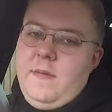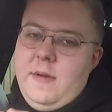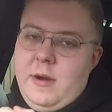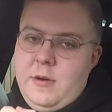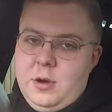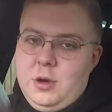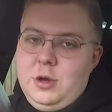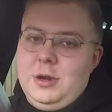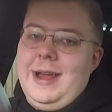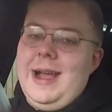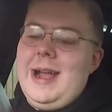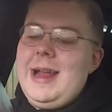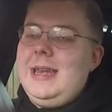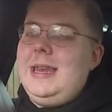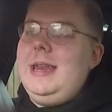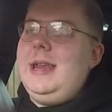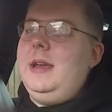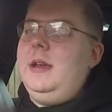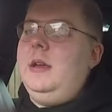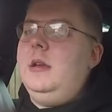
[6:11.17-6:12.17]
very good
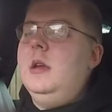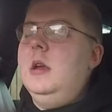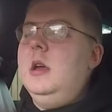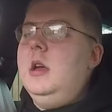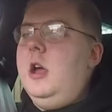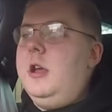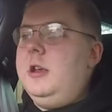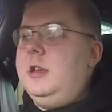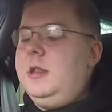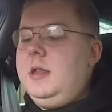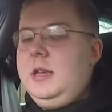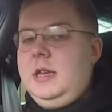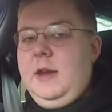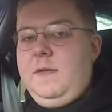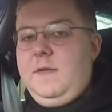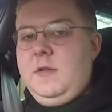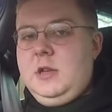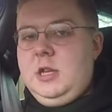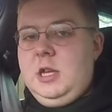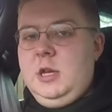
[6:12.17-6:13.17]
idea as to the
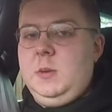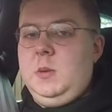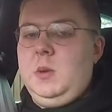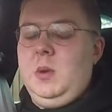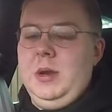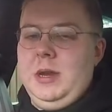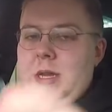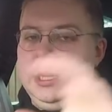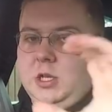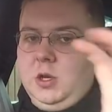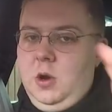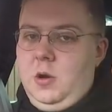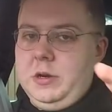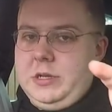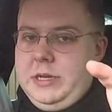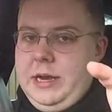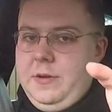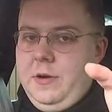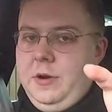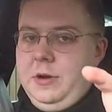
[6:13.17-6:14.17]
differences between a stock
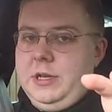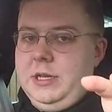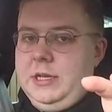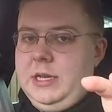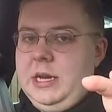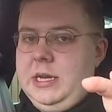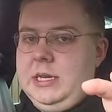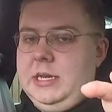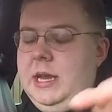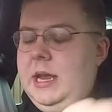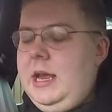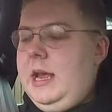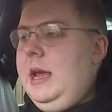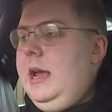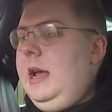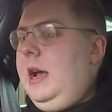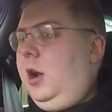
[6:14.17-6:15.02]
0 to 60